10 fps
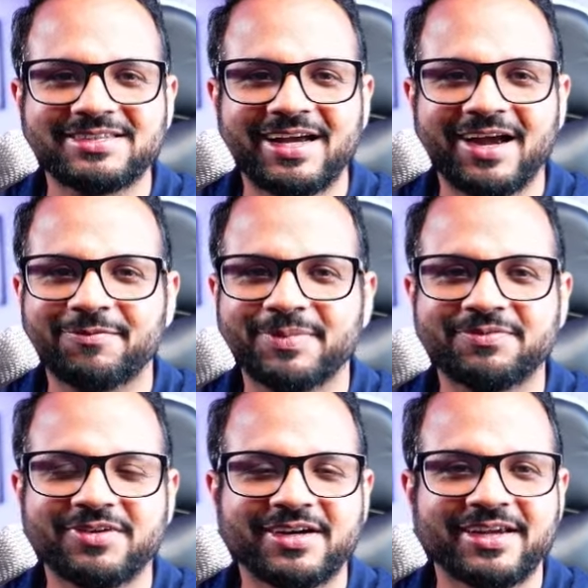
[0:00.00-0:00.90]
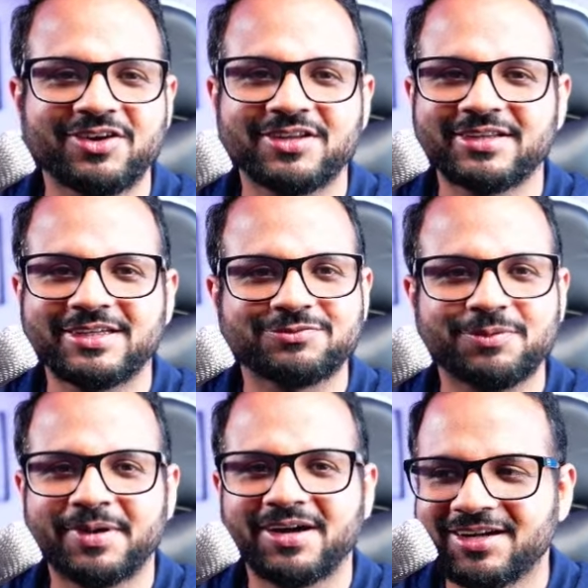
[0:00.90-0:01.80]
I have been working on this for
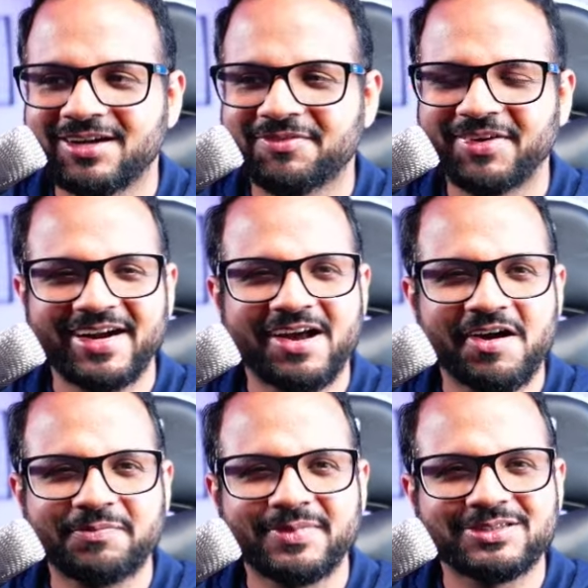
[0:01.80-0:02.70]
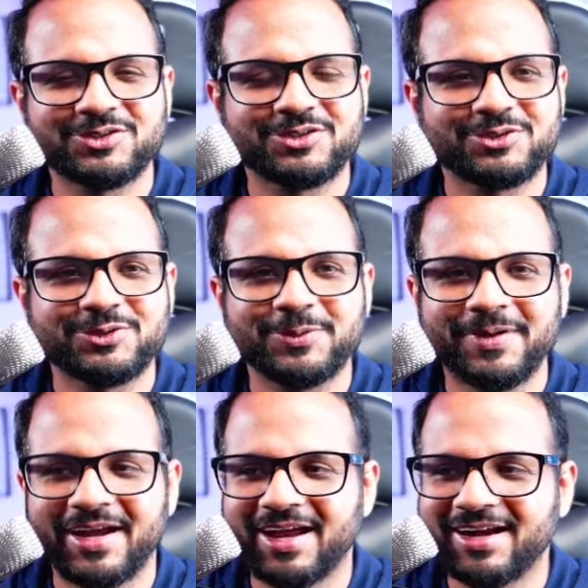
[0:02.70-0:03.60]
past 1.5 months or so.
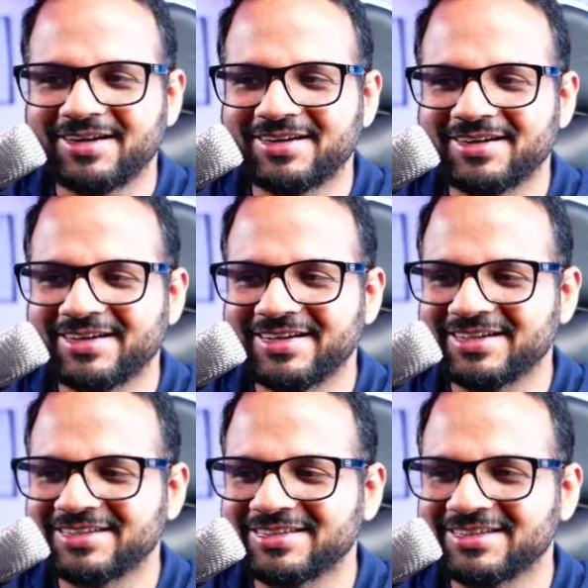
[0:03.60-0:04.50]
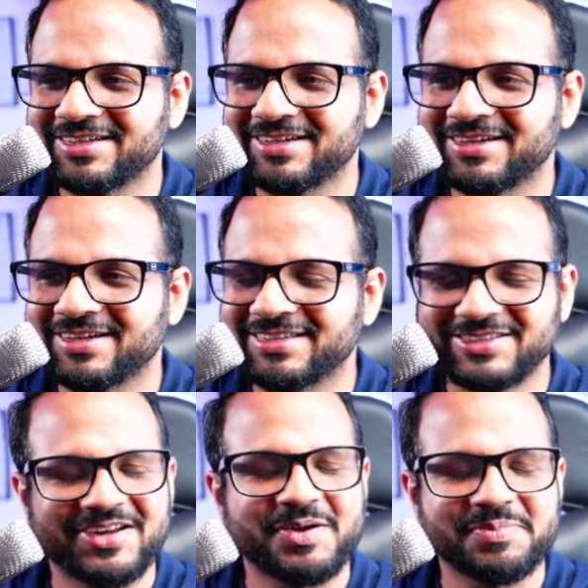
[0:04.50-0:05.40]
And yes, it's
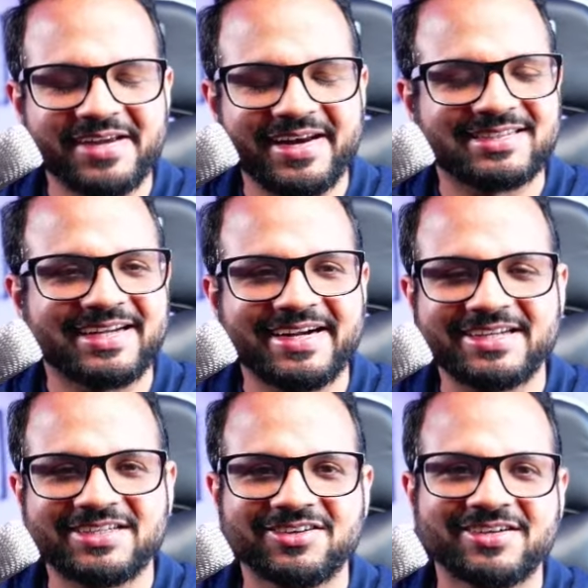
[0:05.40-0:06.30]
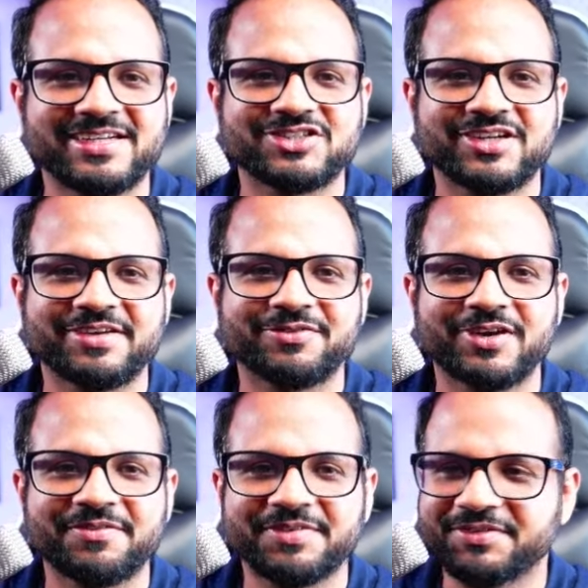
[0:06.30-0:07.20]
going to be an exciting learning journey for
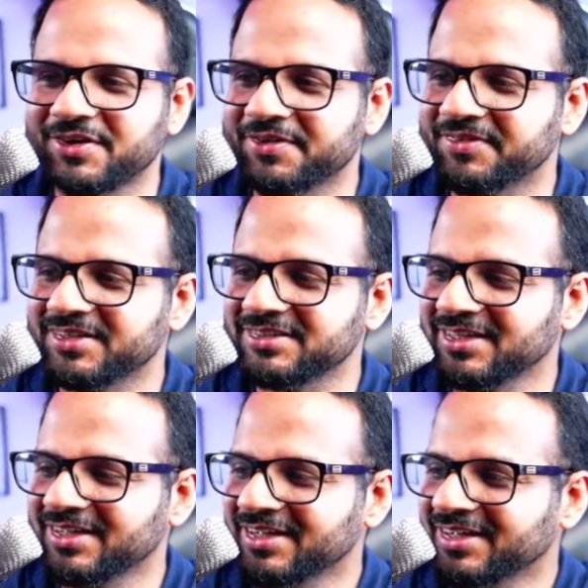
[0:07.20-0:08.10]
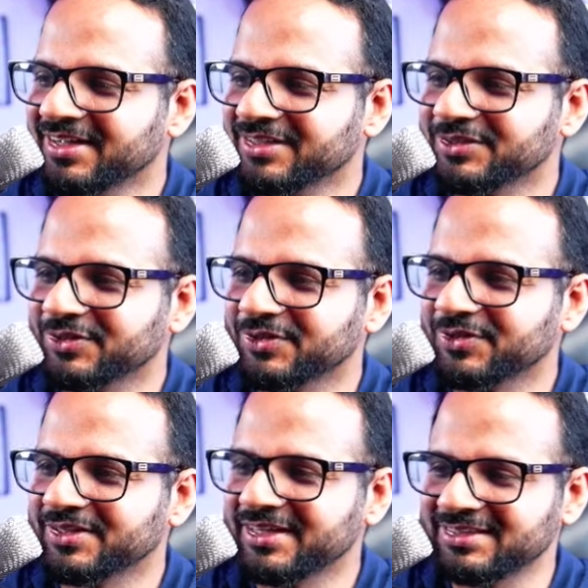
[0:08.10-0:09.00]
every one of us. So
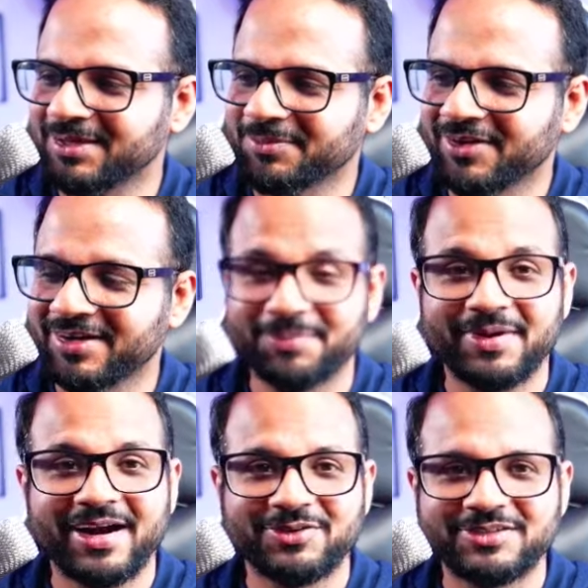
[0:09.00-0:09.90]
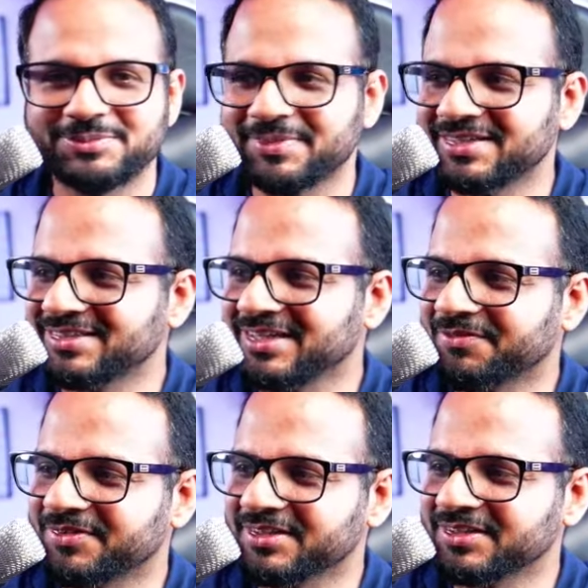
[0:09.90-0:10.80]
yes, I'm going to reply to this message
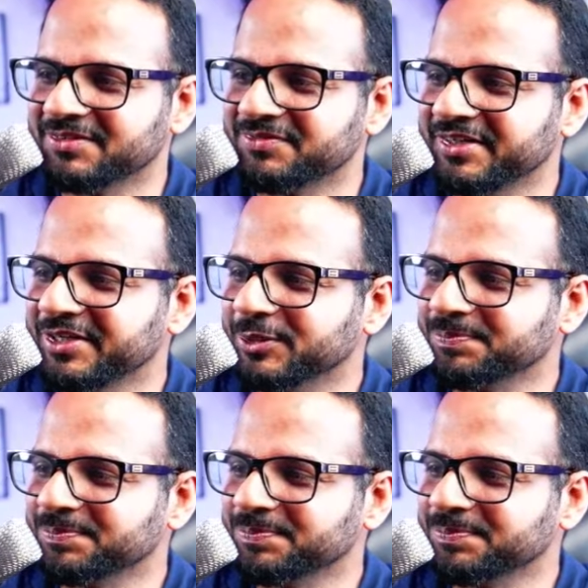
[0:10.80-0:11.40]
after this video.